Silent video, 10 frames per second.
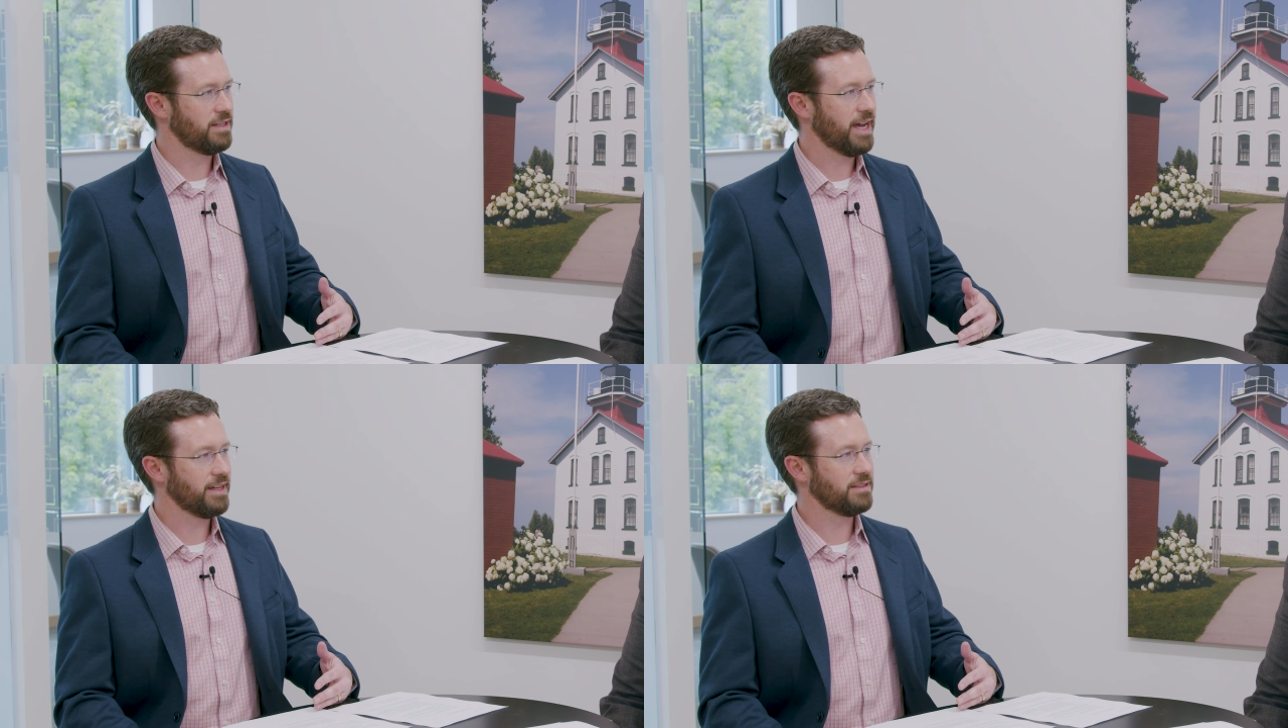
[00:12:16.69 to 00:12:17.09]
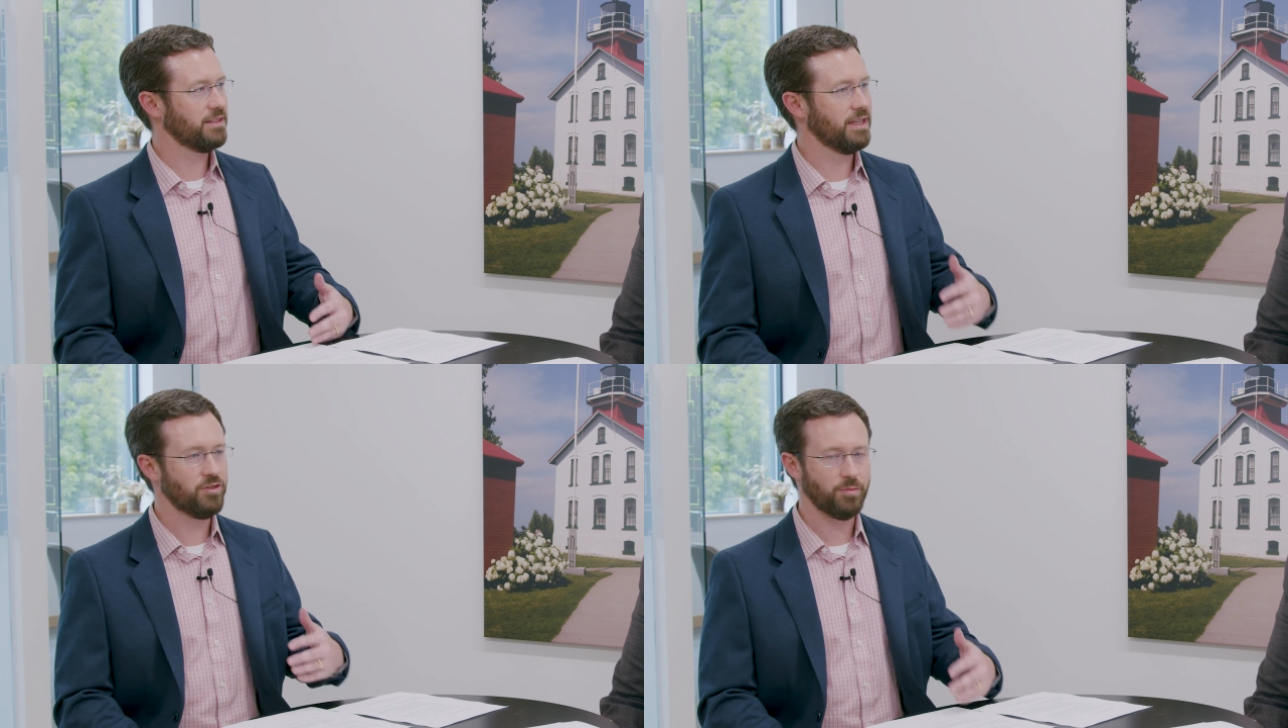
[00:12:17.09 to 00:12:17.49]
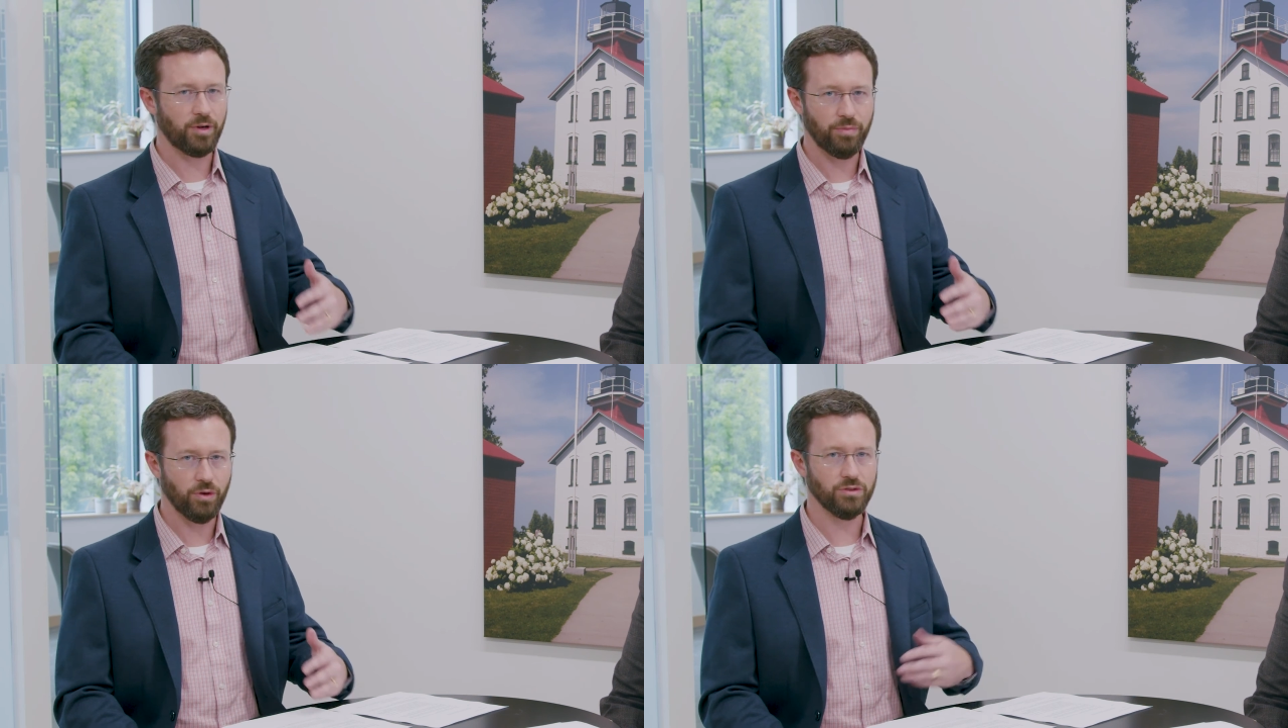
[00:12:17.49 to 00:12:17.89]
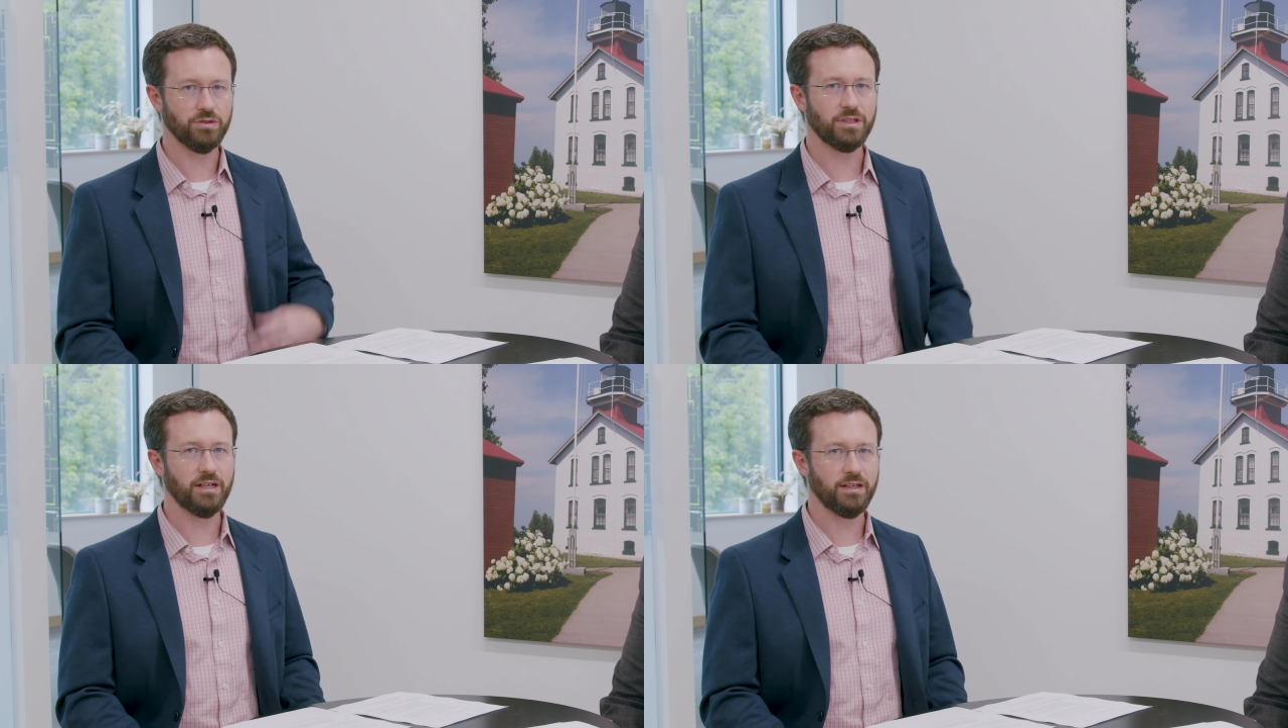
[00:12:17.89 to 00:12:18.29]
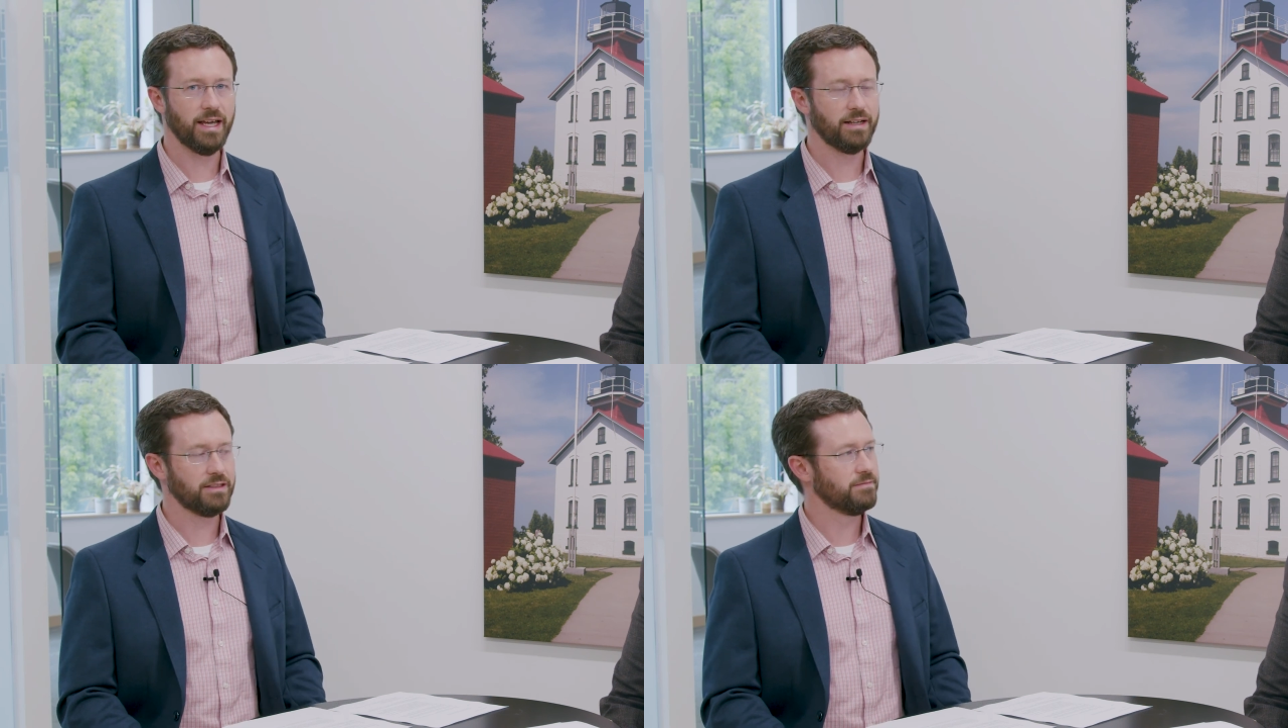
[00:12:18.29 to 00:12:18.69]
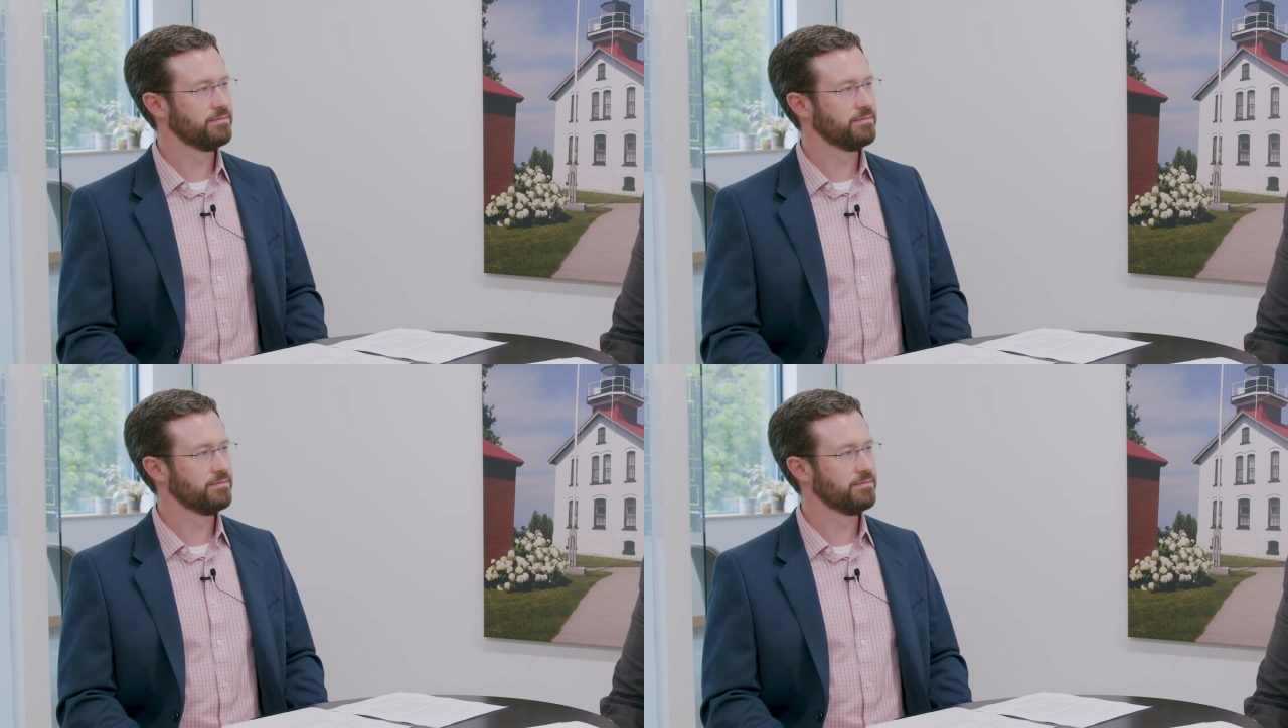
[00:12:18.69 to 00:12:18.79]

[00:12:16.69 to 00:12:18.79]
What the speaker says: tax if the proposals get enacted.